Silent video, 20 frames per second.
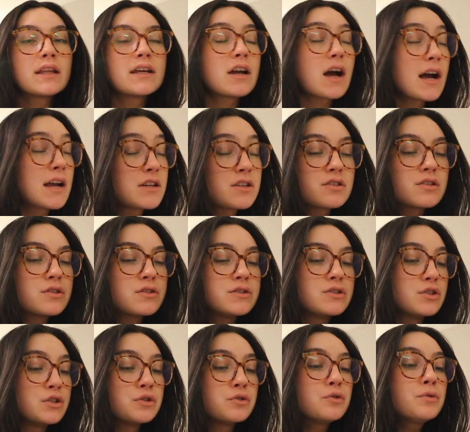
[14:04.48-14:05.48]
that I just
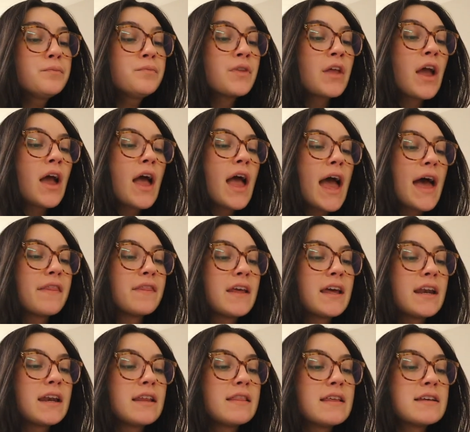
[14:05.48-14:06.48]
do. And
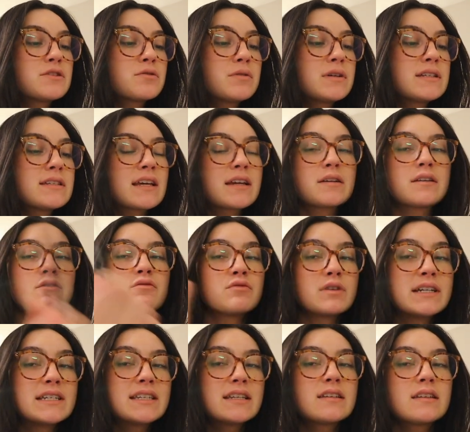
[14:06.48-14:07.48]
then this one is like
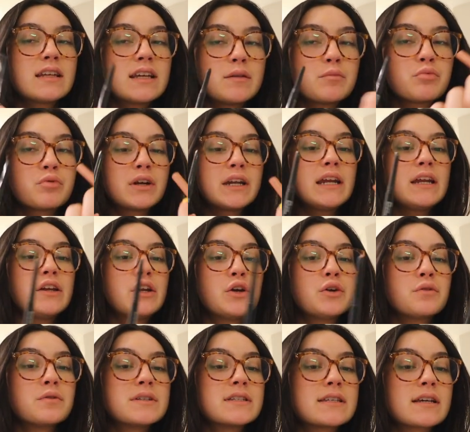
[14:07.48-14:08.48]
recently pretty
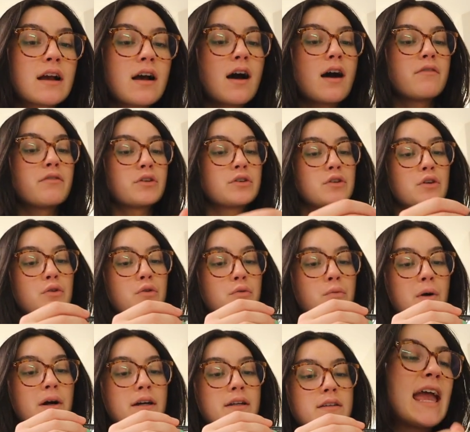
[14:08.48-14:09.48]
new. It's the CoverGirl
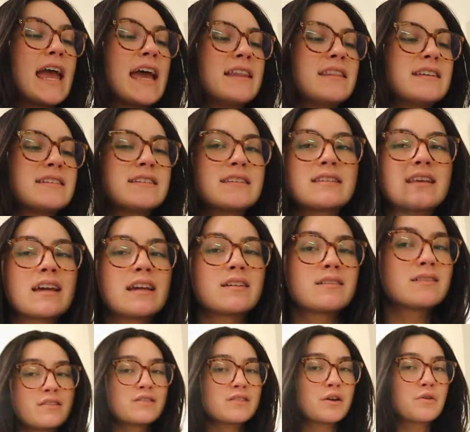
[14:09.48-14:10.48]
one. And this is like
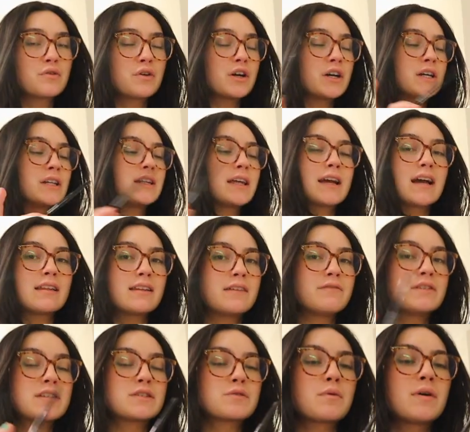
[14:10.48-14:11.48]
so good. Like I love
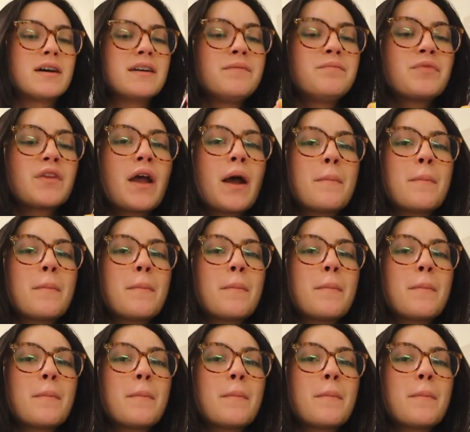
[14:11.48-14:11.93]
this one.